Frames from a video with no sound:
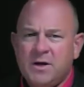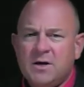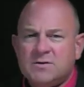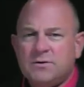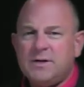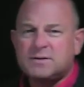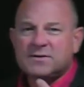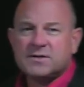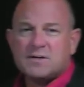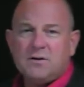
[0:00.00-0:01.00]
So this is
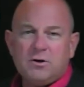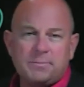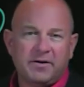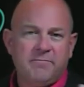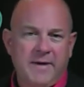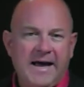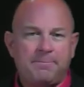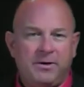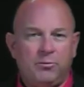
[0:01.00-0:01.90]
just a little bit of mapping.